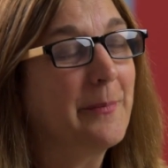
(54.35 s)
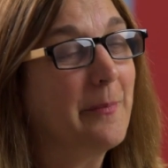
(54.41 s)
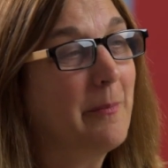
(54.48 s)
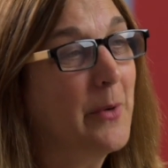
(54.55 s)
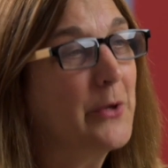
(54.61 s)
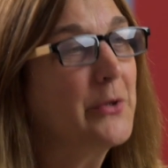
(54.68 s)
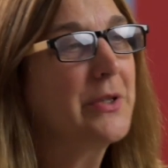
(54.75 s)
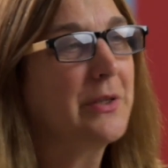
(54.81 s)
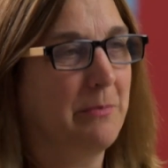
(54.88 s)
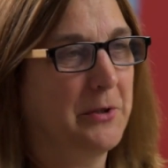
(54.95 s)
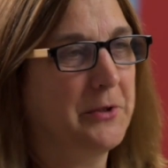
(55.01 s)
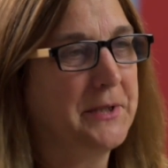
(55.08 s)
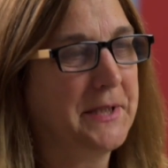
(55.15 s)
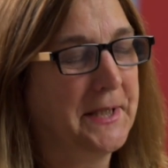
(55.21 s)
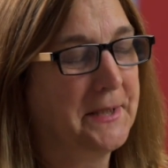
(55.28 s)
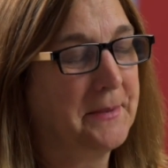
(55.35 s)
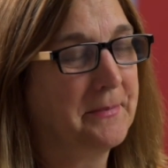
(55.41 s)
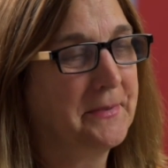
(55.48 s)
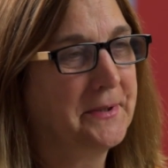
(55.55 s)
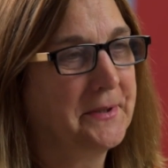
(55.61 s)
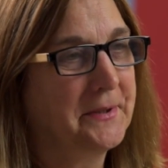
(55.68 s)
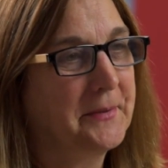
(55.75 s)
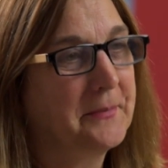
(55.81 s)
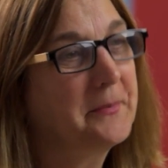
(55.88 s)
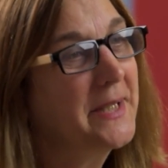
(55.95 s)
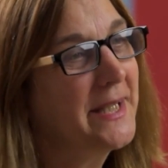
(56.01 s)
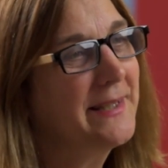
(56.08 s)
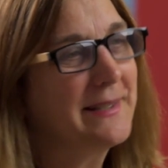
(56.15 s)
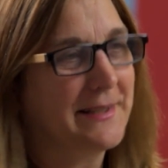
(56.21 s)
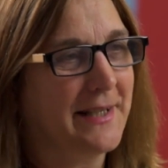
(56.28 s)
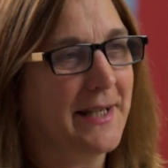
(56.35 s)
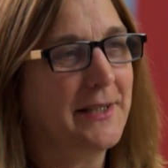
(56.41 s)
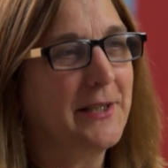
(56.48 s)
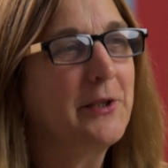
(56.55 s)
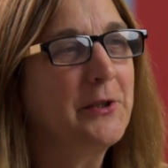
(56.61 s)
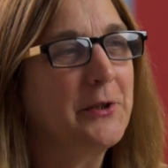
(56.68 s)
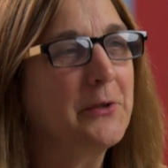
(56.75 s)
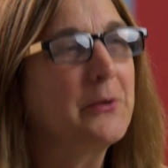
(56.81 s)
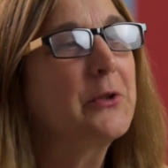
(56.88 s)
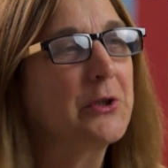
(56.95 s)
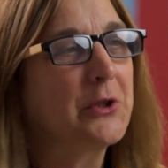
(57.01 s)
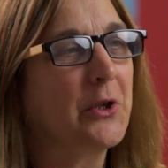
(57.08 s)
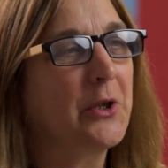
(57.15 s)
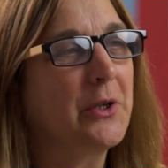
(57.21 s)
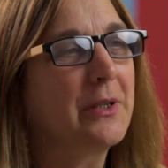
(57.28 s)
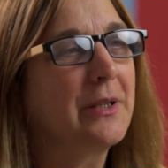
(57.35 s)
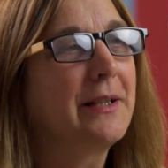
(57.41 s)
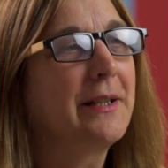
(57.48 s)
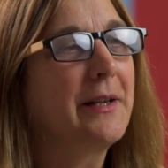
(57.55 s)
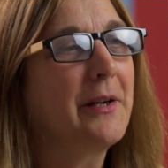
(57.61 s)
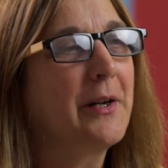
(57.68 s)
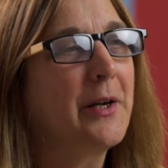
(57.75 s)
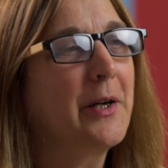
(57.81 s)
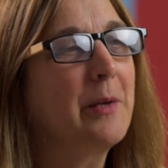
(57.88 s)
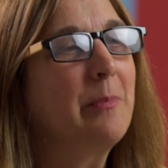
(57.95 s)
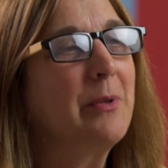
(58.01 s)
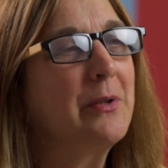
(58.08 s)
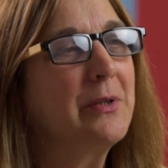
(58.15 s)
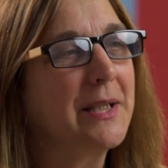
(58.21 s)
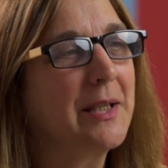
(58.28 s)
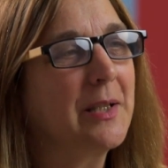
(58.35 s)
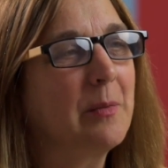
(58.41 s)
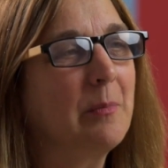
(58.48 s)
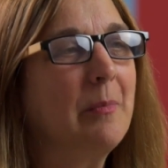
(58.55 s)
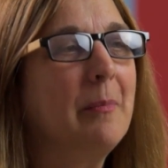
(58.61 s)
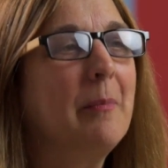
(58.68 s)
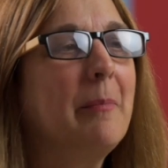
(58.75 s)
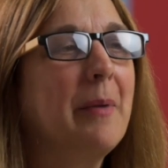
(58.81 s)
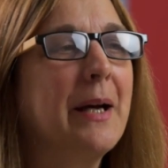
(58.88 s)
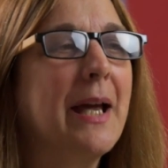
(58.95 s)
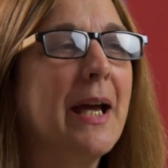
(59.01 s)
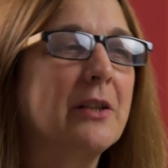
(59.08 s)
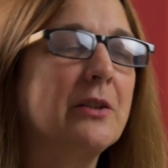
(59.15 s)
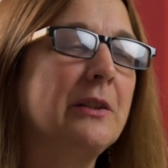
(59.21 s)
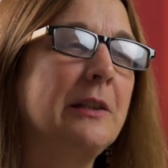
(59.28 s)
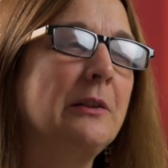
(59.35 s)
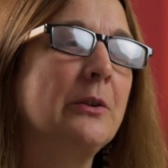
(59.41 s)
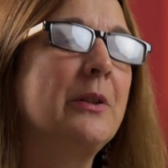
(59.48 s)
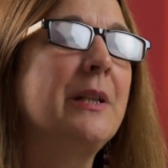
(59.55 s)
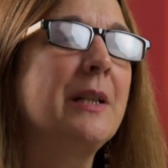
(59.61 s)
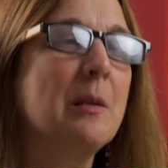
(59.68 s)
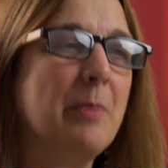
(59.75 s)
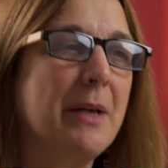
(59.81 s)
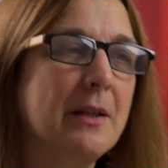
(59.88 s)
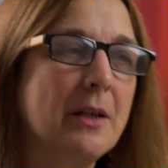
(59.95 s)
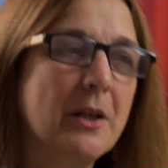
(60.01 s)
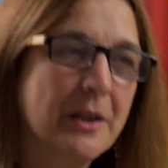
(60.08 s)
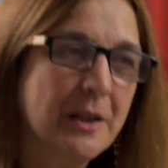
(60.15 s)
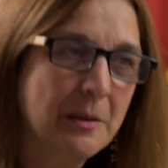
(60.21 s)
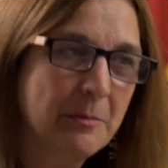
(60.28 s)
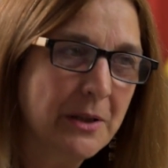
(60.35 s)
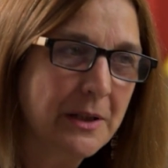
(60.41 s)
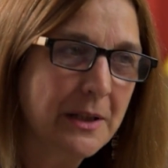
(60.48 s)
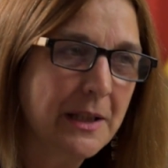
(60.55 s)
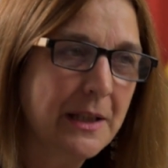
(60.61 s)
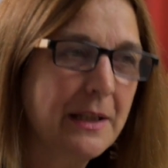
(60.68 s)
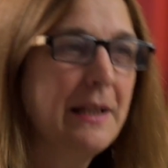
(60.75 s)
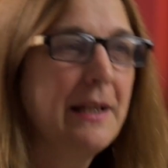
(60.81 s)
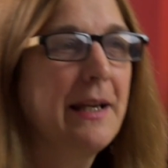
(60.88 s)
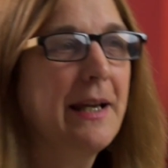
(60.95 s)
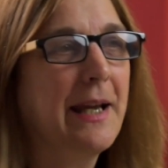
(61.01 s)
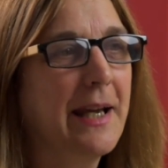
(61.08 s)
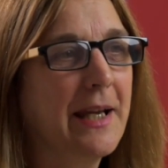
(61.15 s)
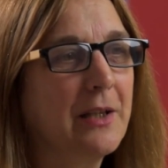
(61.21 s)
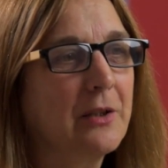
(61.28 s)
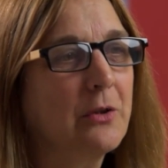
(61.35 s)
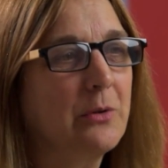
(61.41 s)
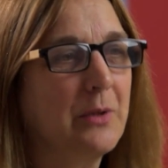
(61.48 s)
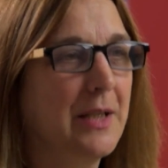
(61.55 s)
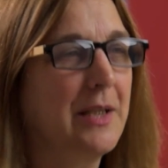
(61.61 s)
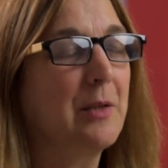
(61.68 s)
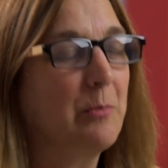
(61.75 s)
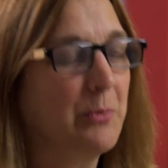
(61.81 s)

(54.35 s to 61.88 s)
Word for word: most museums, we decided to start our museum by actually learning about our community and creating